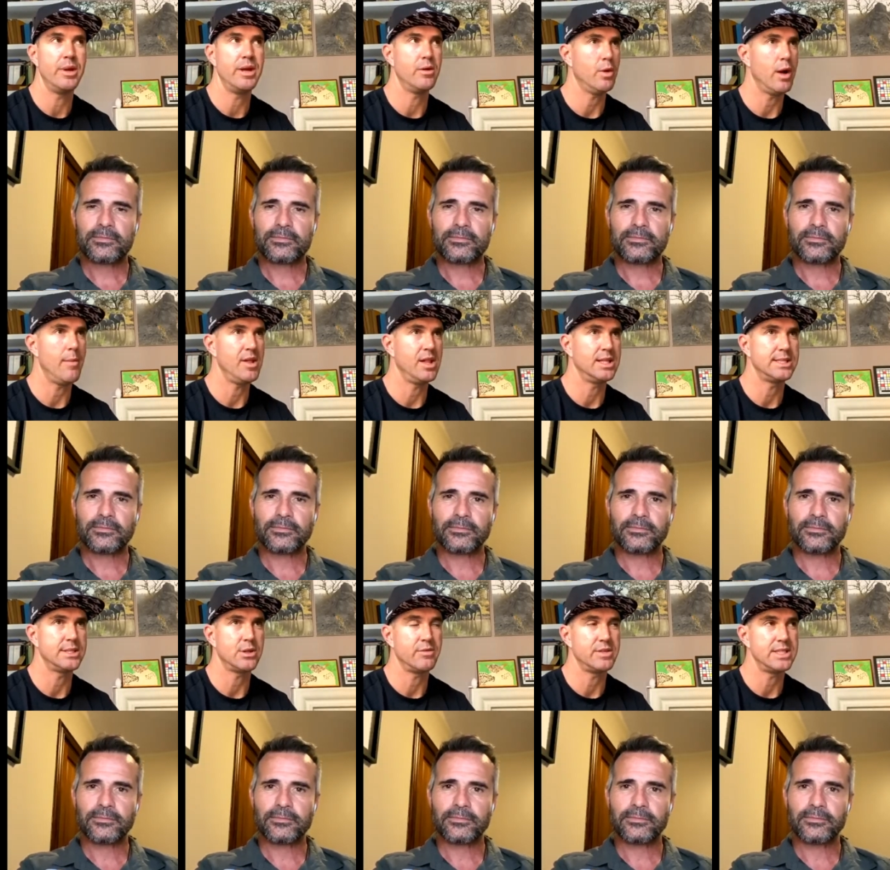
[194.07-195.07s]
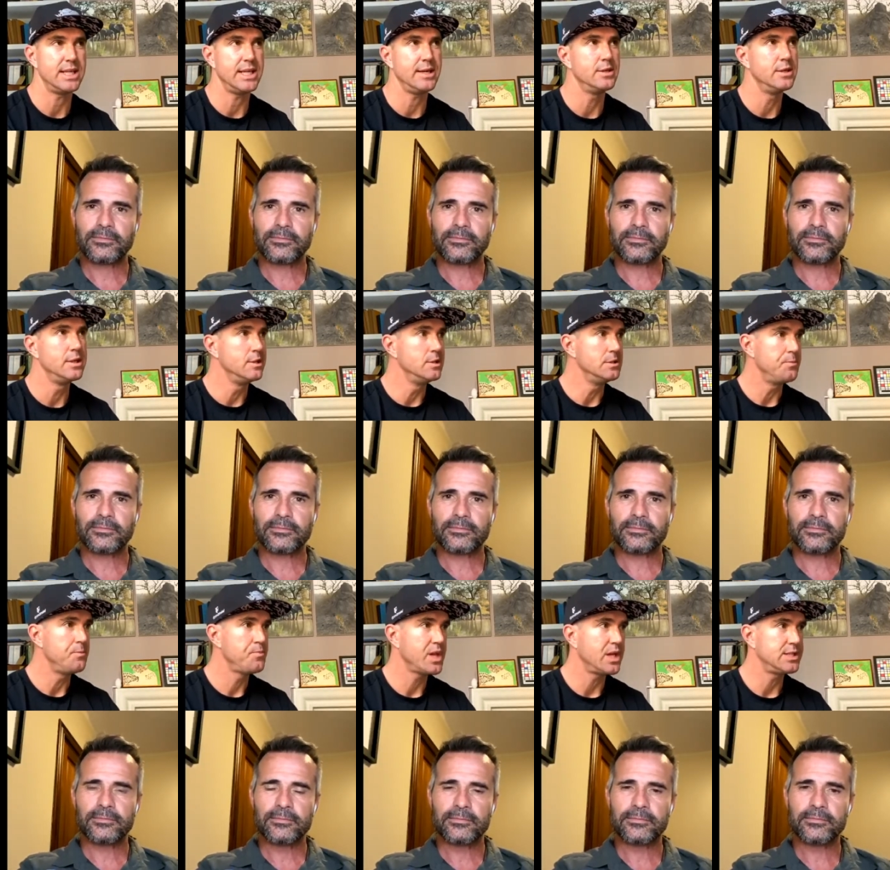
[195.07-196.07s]
Speaker 1: I mean, this is obviously
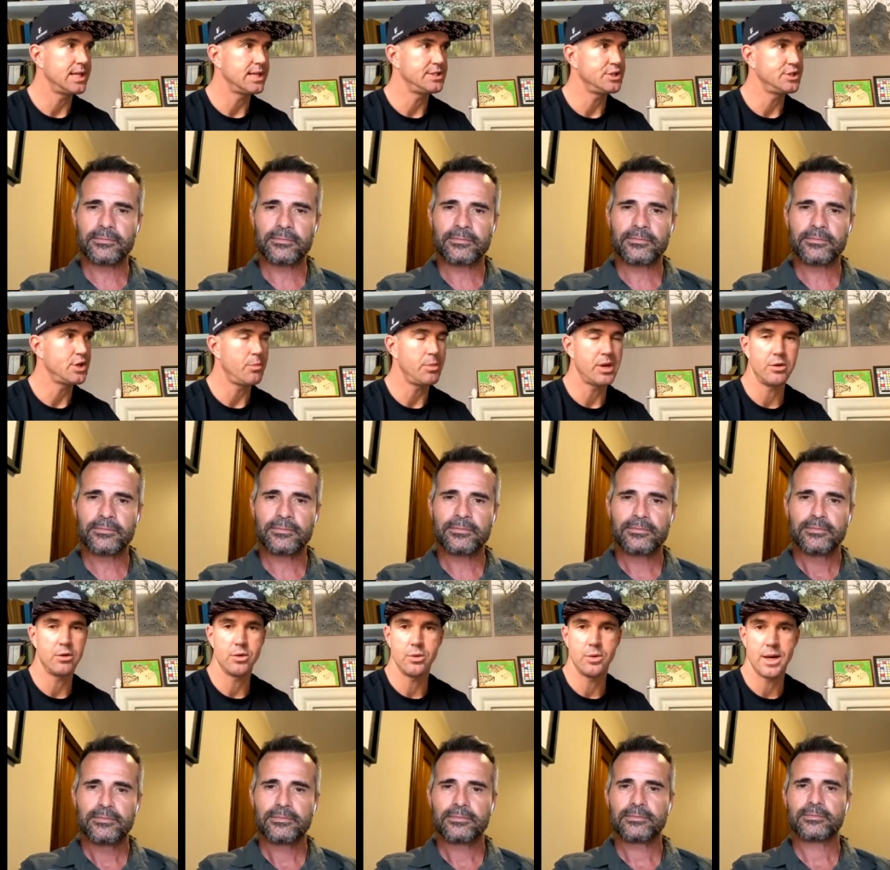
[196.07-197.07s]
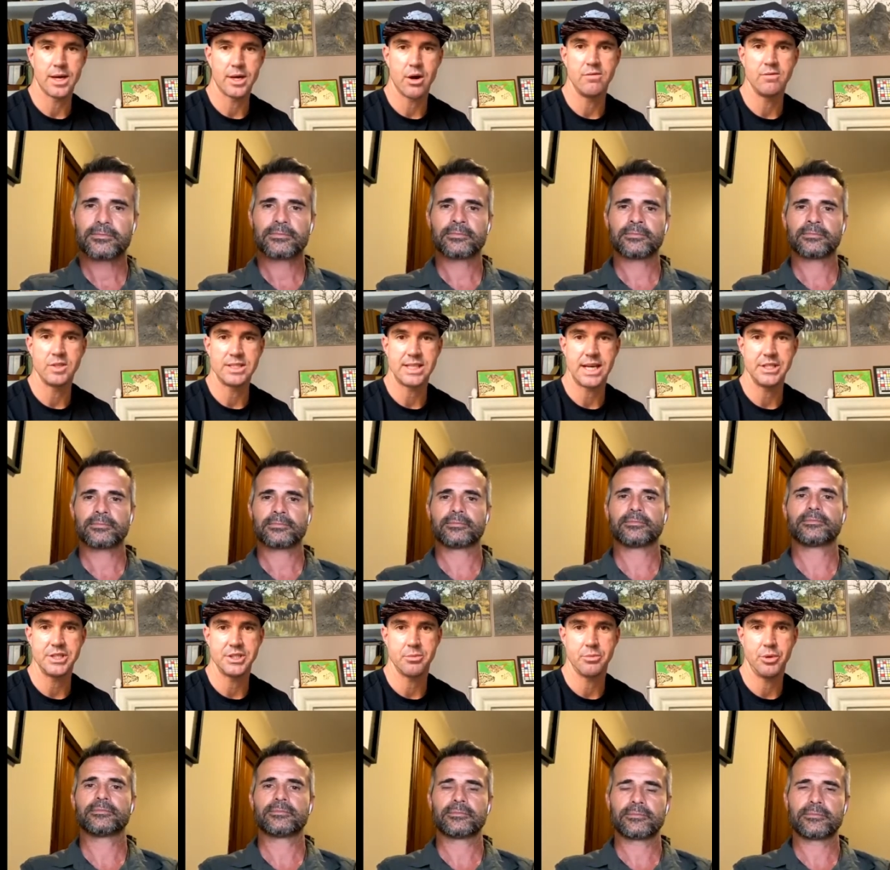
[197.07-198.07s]
such a topical uh, conversation
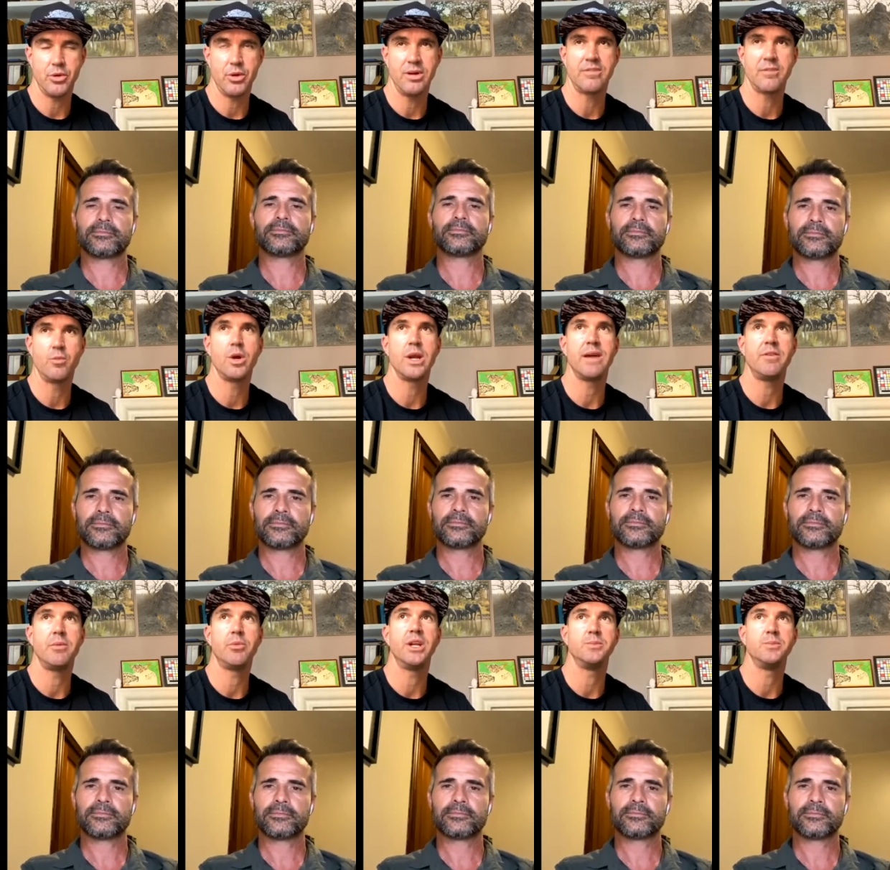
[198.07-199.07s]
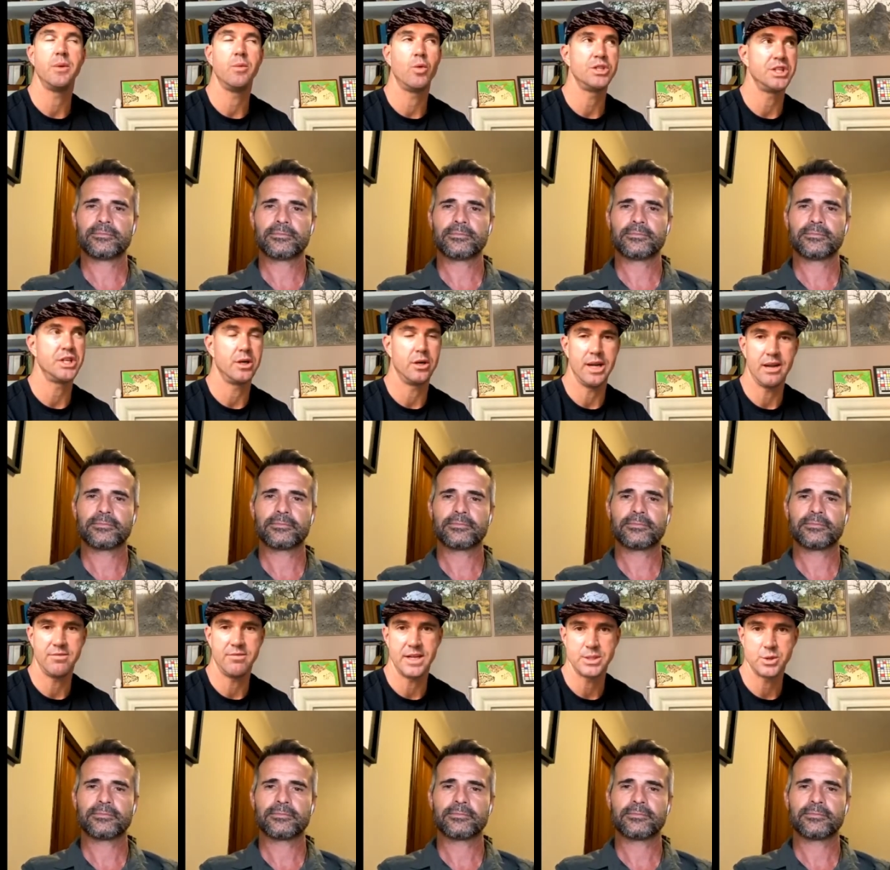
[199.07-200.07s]
purely from what everybody's been watching on
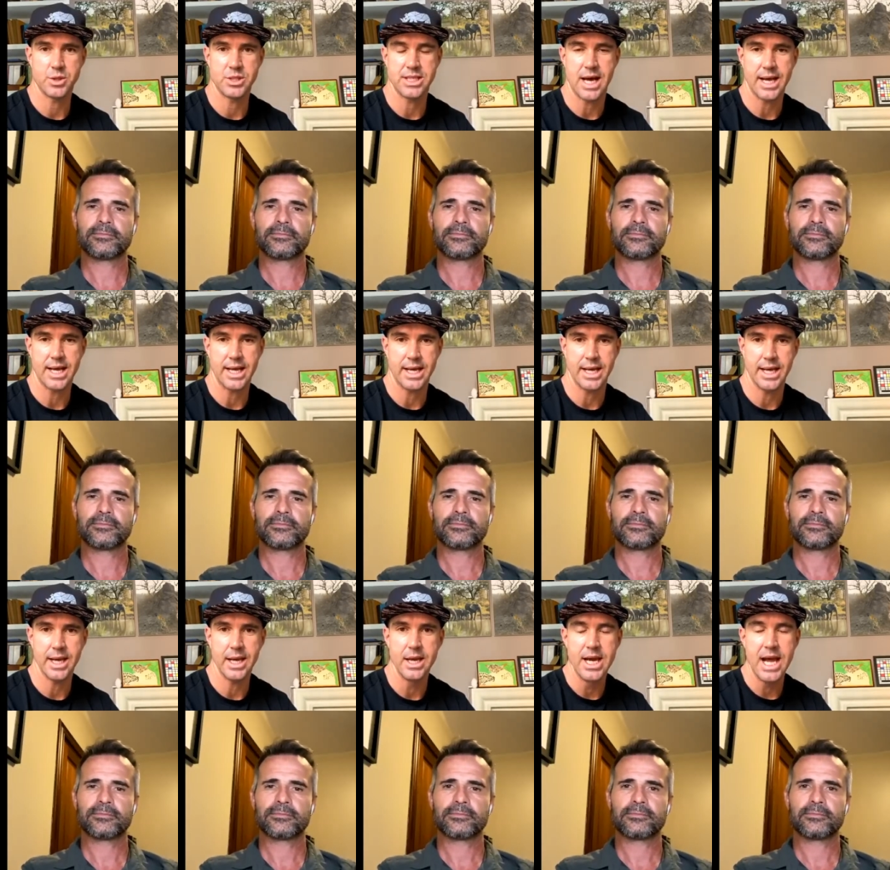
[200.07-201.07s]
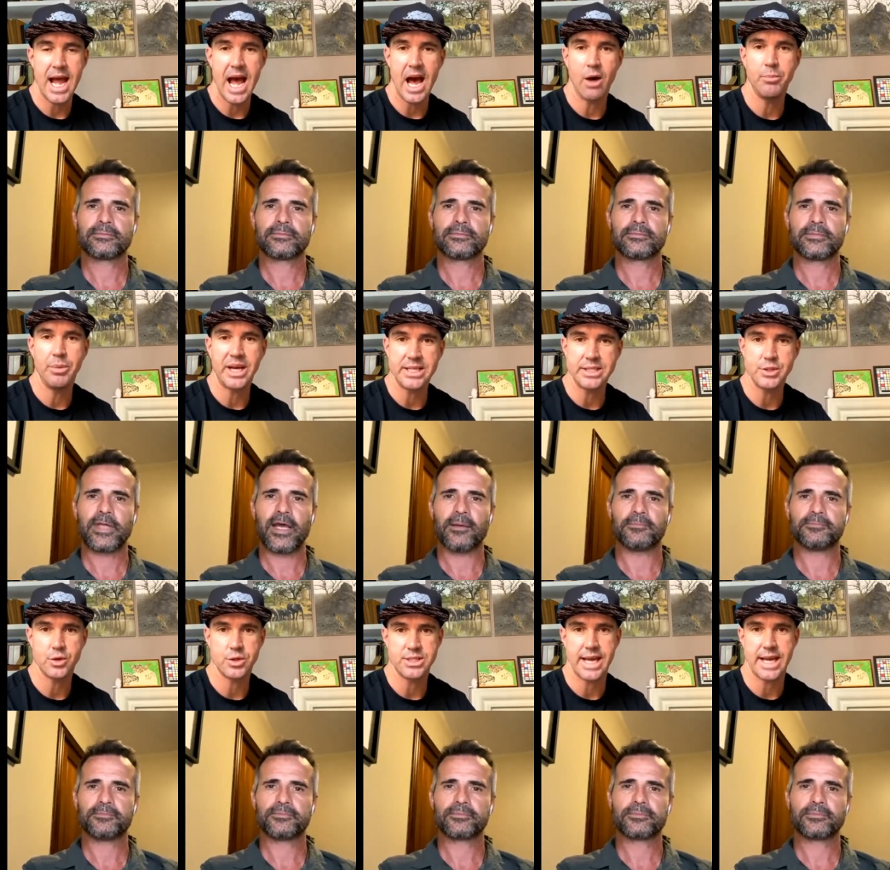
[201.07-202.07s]
Netflix with Tiger King. How big yeah. is your
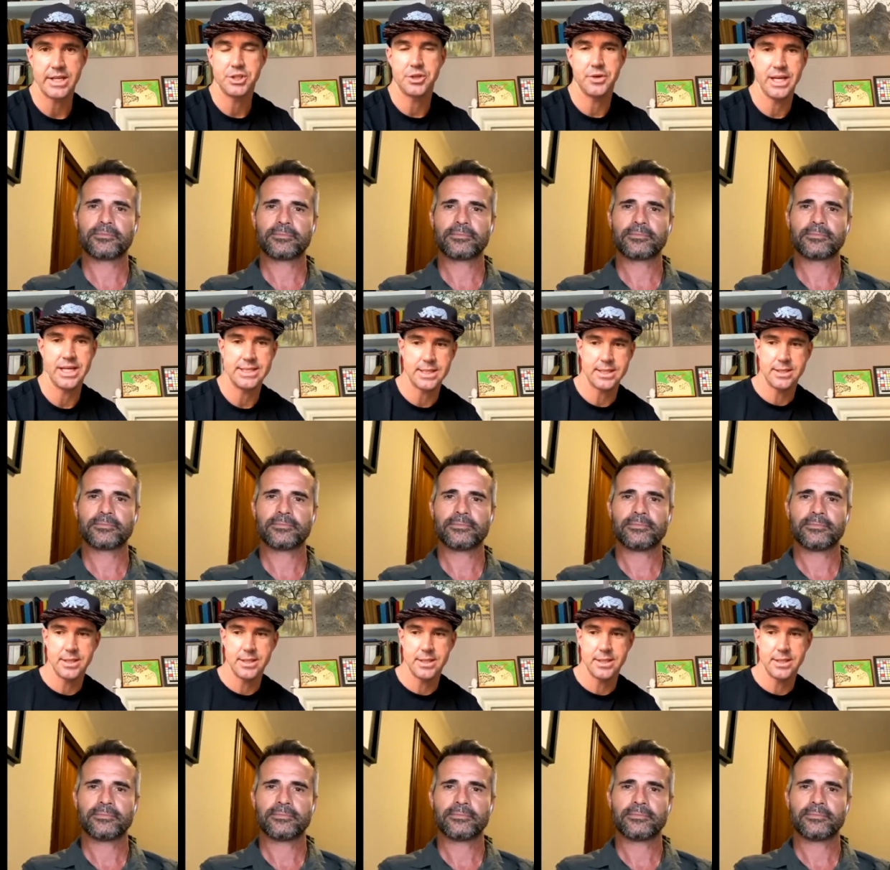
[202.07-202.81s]
sanctuary? Is it